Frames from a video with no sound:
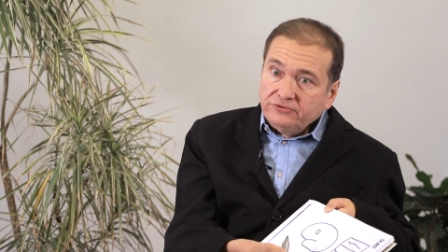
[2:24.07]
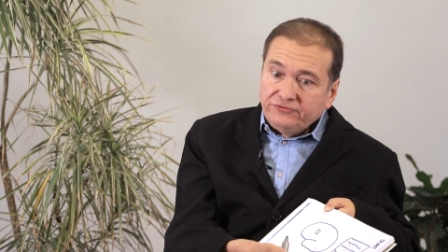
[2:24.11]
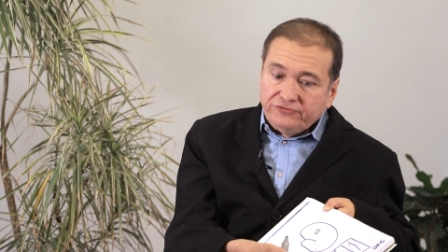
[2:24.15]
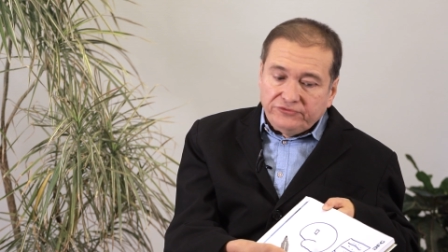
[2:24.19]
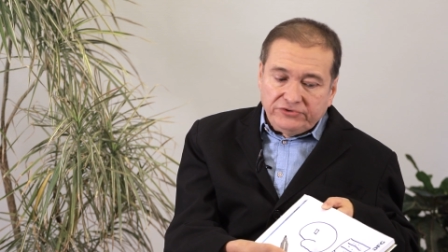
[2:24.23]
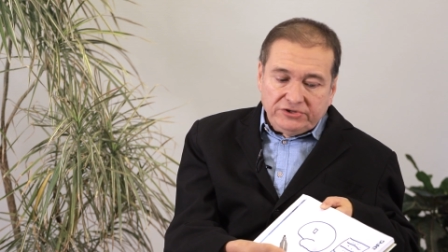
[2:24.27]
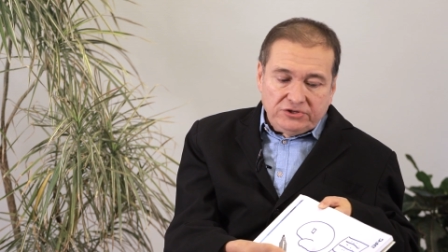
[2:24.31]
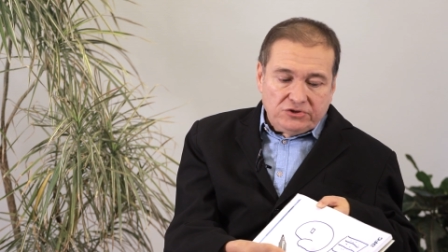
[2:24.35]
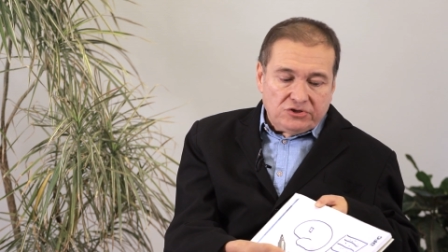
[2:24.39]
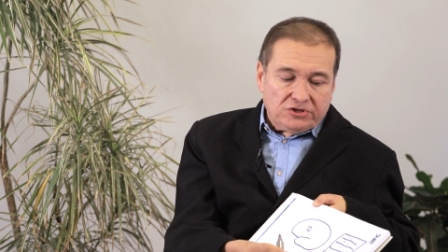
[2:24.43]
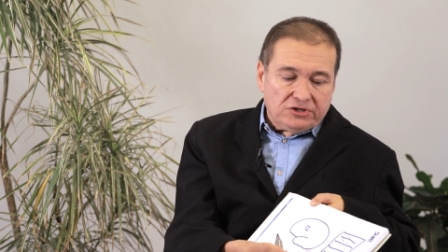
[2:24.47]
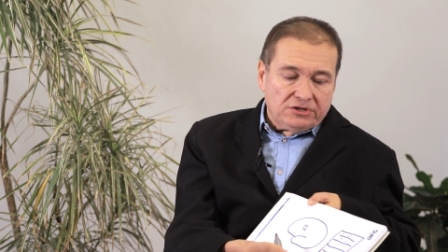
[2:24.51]

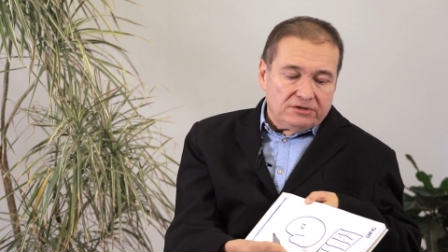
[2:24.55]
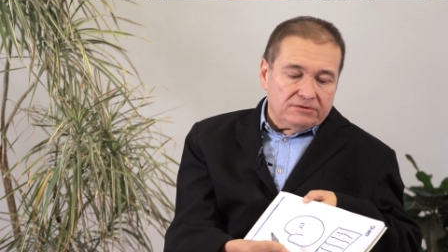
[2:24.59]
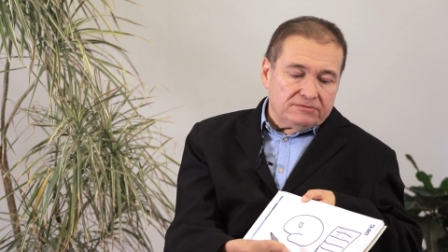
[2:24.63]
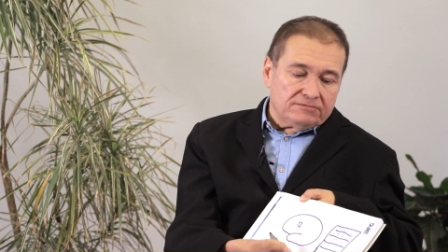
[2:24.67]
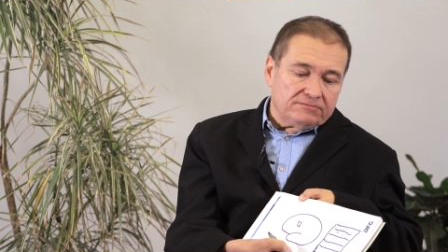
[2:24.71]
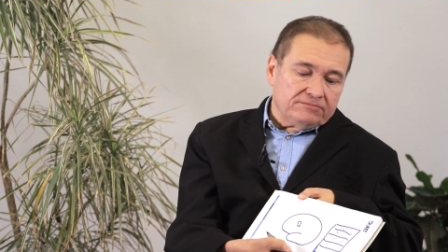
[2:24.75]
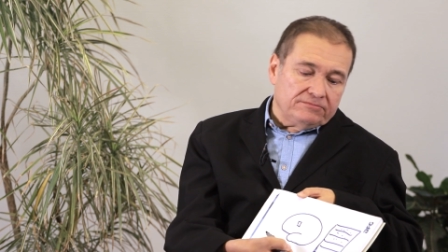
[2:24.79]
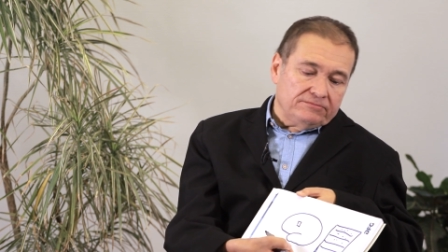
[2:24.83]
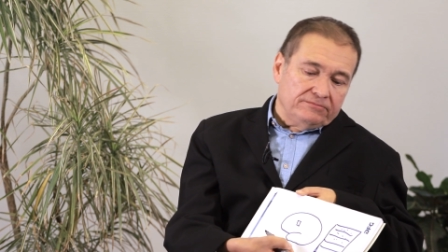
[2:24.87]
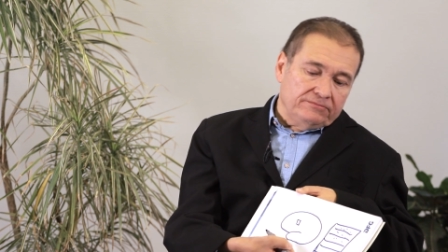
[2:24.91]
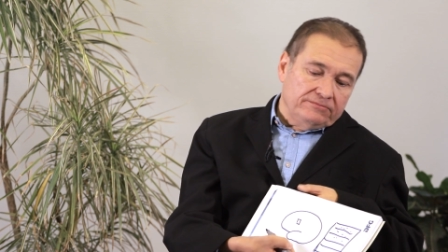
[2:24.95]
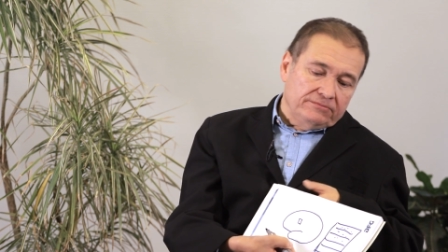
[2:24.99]
feature.
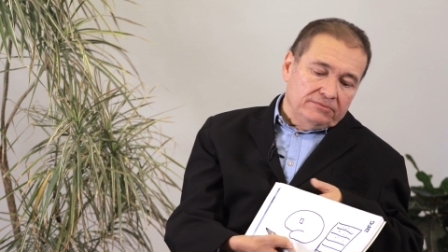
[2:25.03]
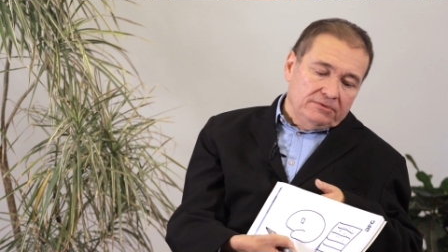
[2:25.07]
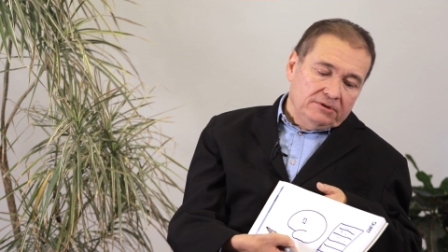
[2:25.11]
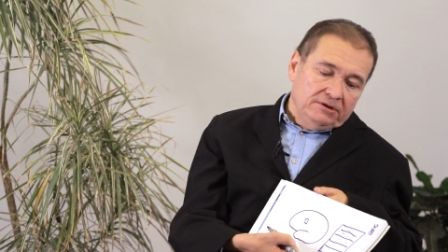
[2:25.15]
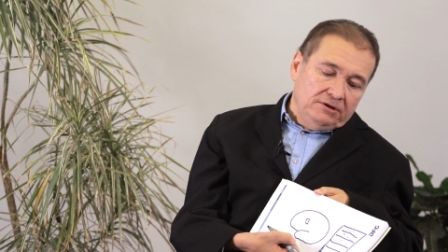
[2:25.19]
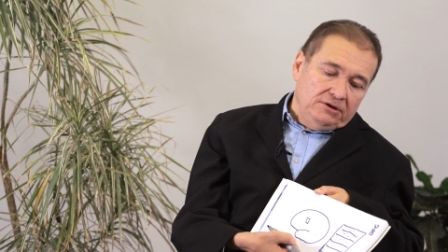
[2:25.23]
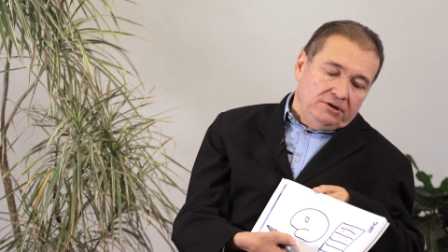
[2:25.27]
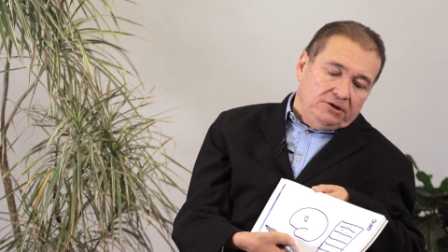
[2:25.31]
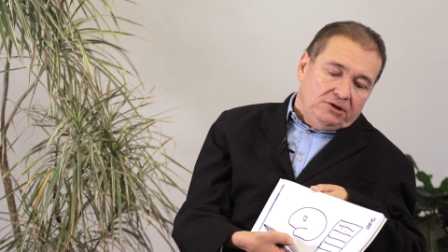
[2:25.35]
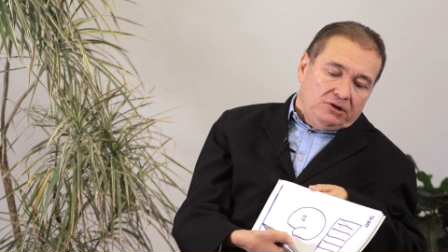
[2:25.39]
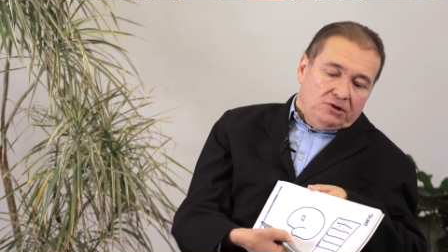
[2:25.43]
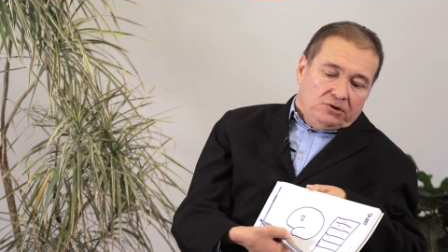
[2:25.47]

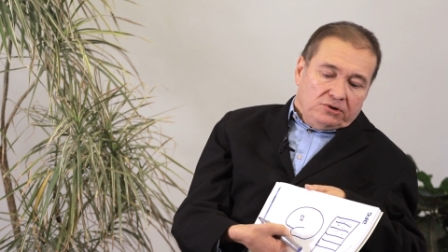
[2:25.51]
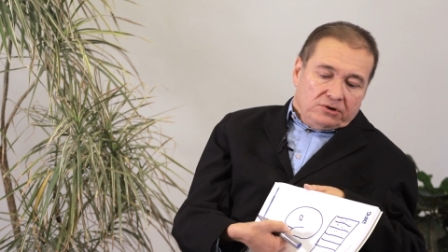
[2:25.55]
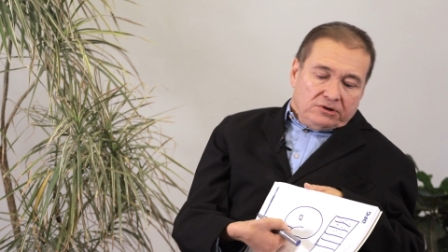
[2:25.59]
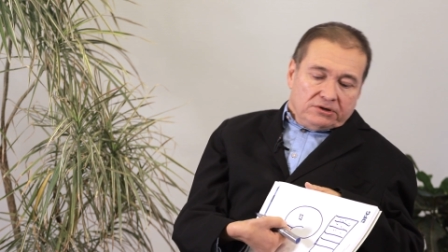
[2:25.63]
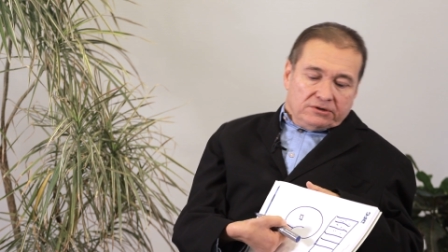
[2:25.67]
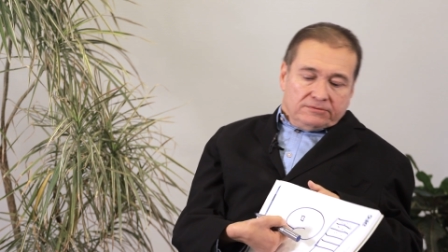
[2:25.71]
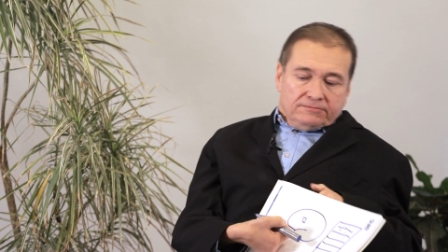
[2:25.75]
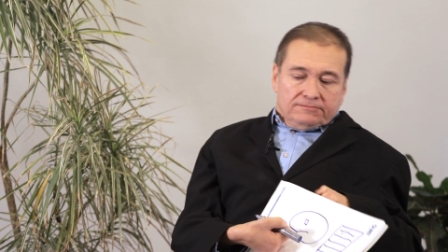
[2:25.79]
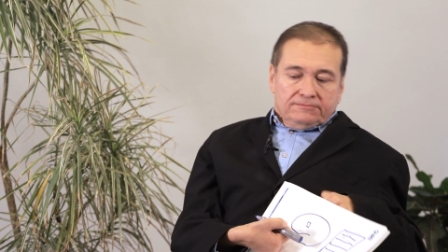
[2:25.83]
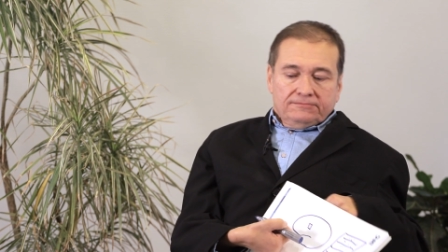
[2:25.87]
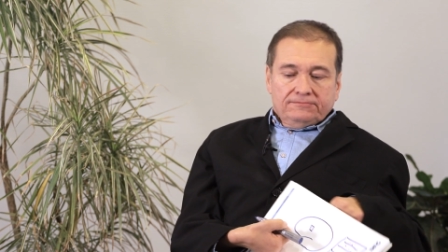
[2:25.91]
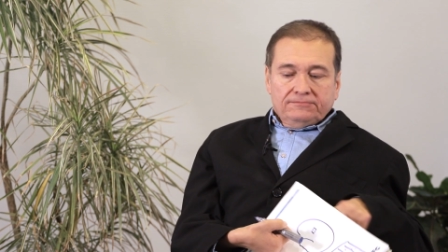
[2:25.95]

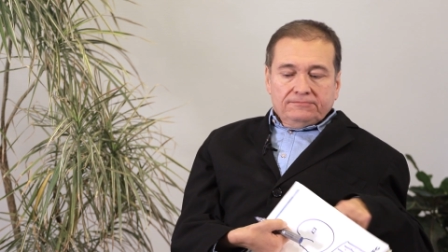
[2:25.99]
Look,